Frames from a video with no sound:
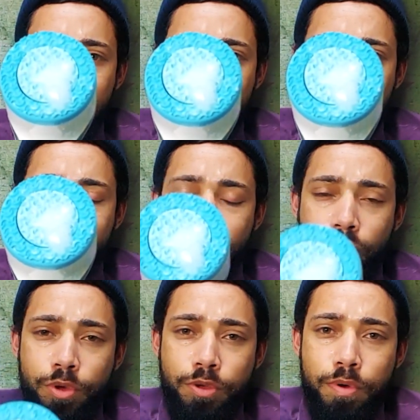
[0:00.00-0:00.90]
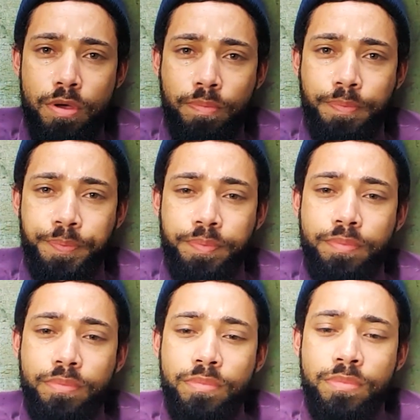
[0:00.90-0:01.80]
LumiSpa.
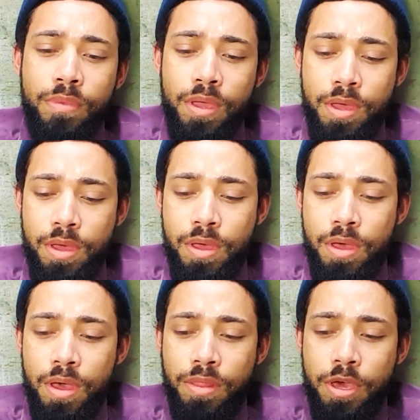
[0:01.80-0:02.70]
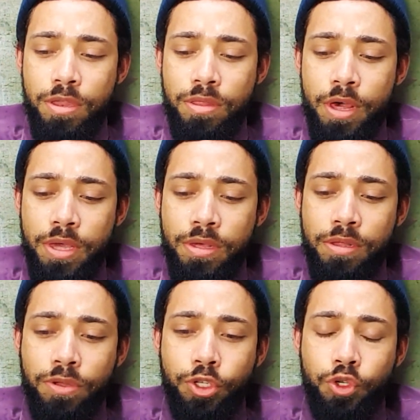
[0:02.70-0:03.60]
And then there's a
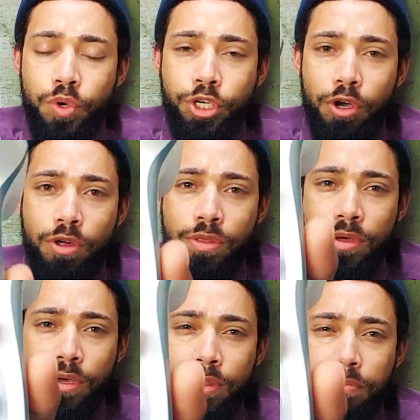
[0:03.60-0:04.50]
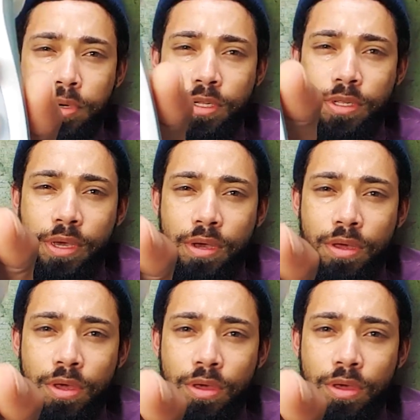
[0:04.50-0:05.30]
little switch in the middle here.